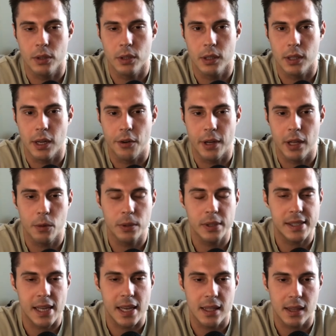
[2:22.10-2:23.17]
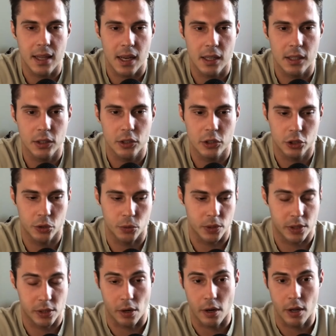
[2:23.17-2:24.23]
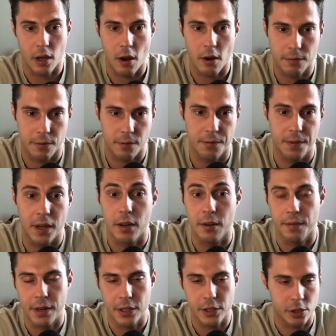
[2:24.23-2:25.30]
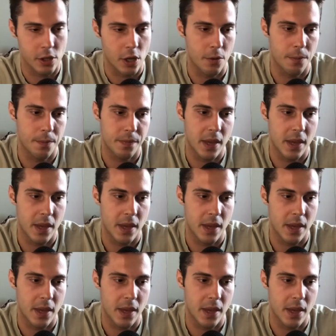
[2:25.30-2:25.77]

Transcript: Ariel was saying that she was starting off very, very slow.